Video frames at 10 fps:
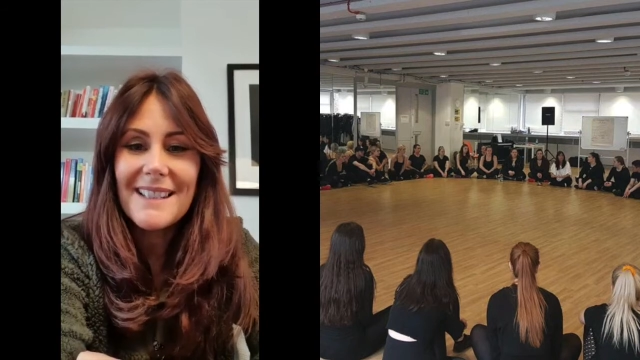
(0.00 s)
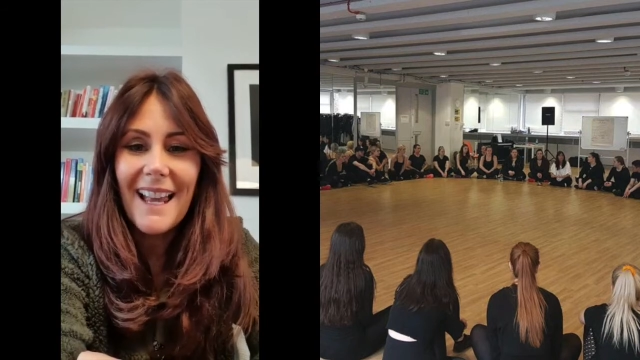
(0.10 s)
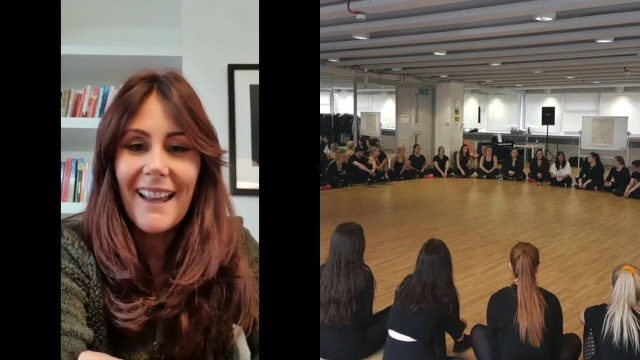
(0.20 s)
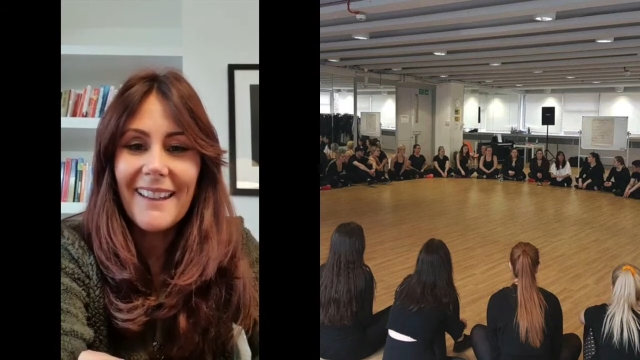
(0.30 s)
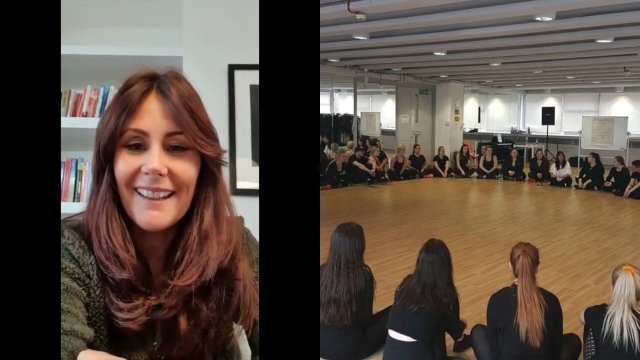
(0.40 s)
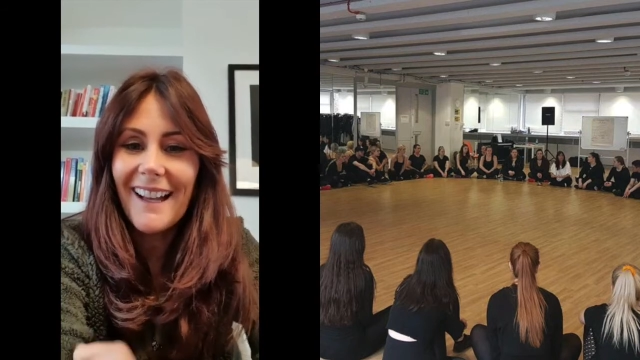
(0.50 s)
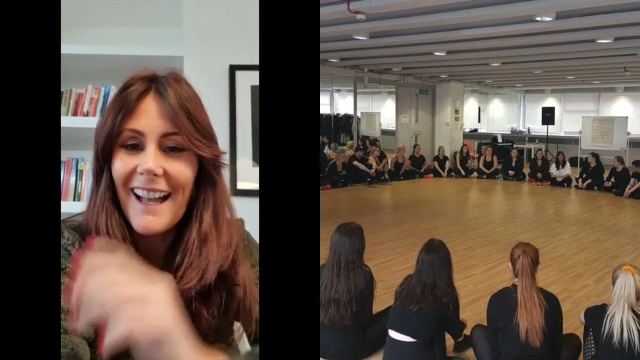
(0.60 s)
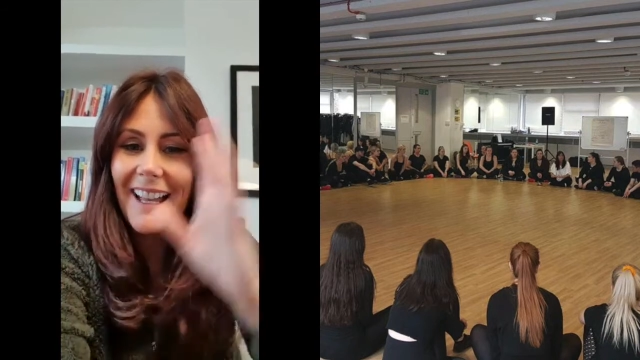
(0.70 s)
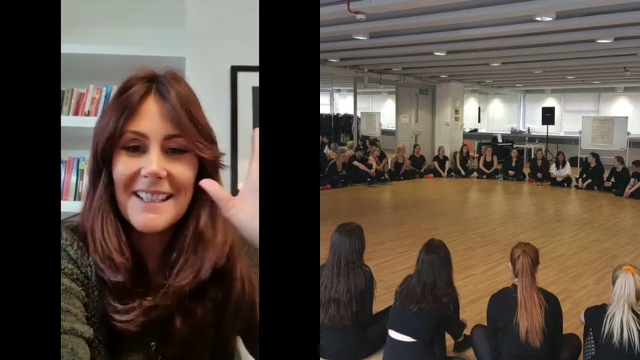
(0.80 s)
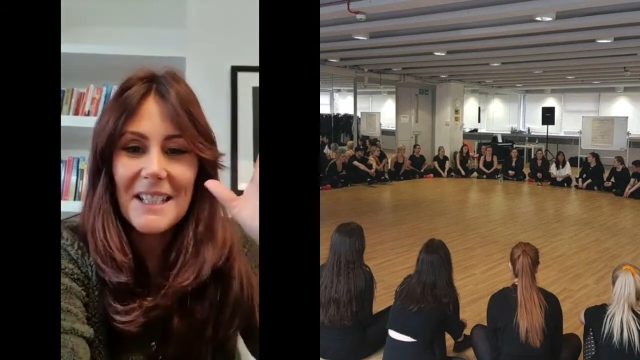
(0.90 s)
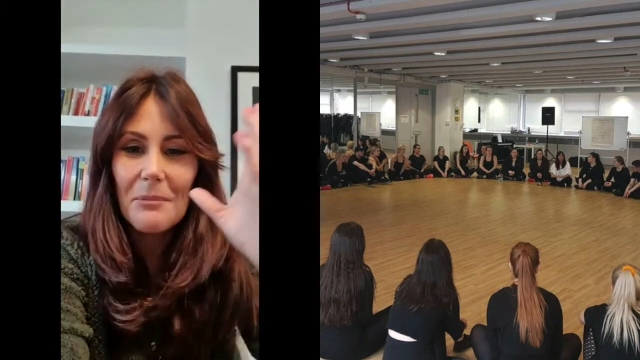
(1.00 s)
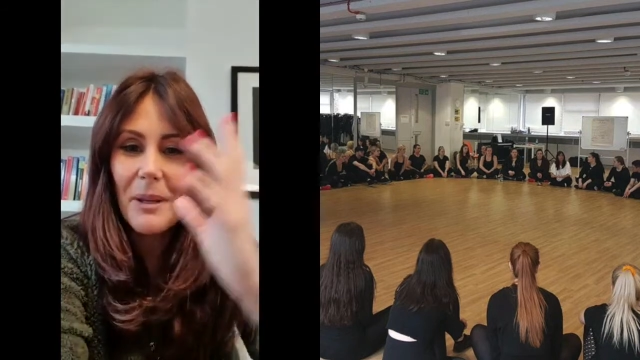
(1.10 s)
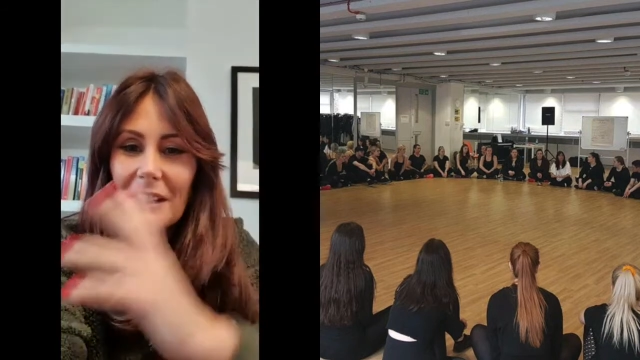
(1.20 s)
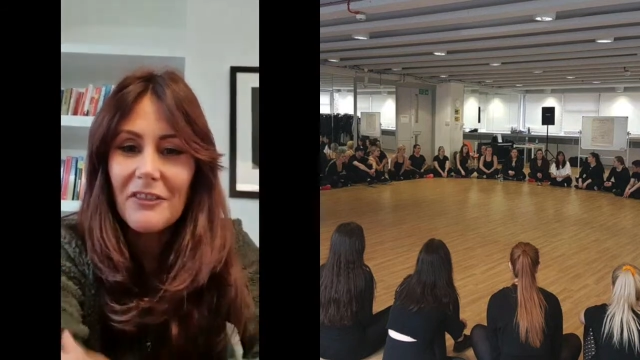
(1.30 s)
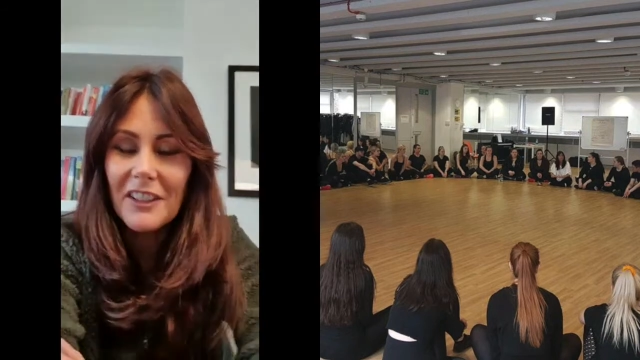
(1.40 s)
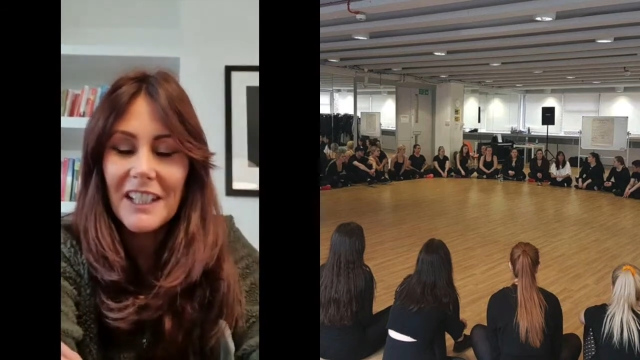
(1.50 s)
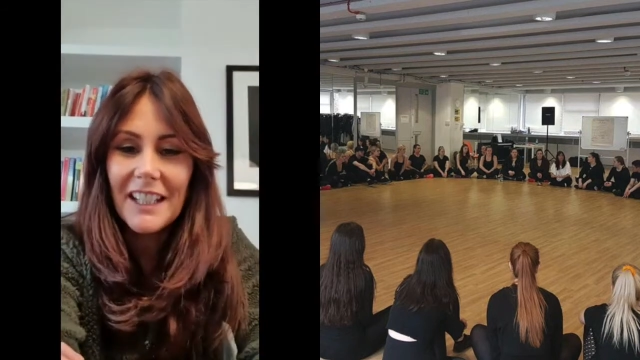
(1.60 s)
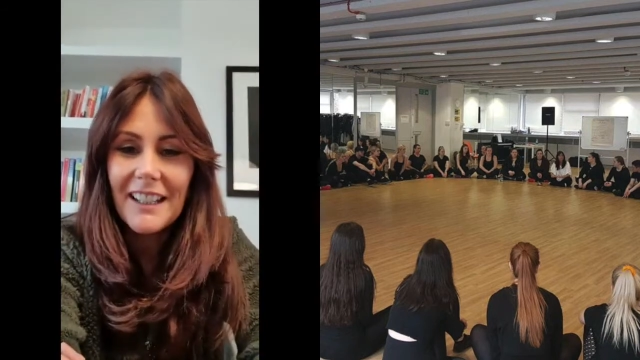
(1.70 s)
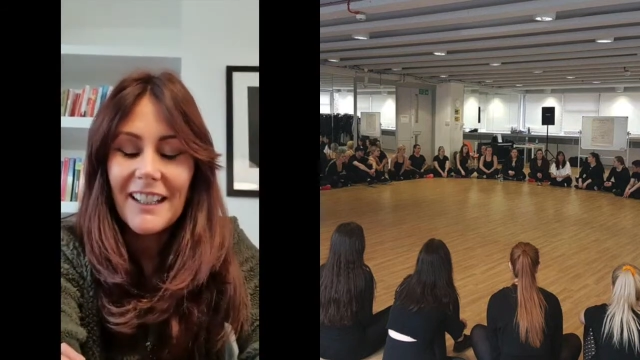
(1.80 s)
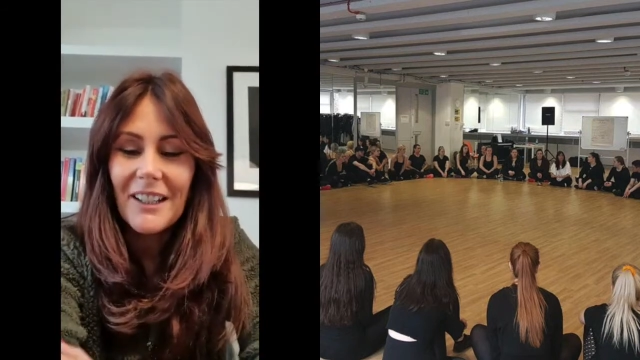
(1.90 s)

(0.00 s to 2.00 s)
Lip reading: day I had an epiphany.